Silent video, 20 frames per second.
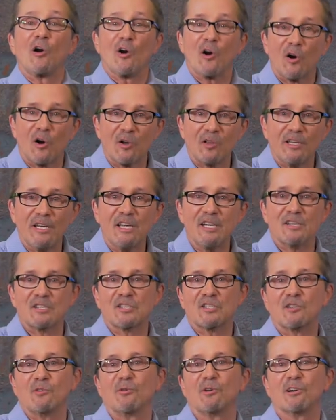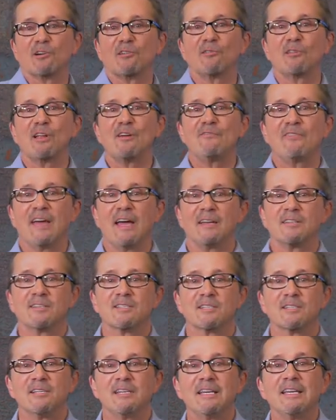early historical
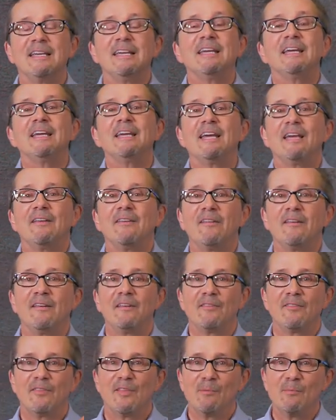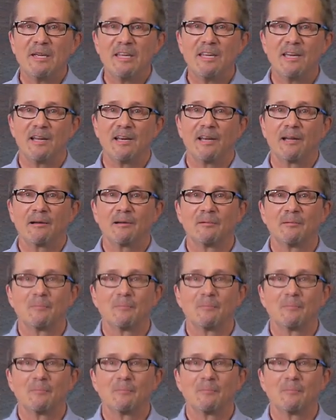events in the beginning.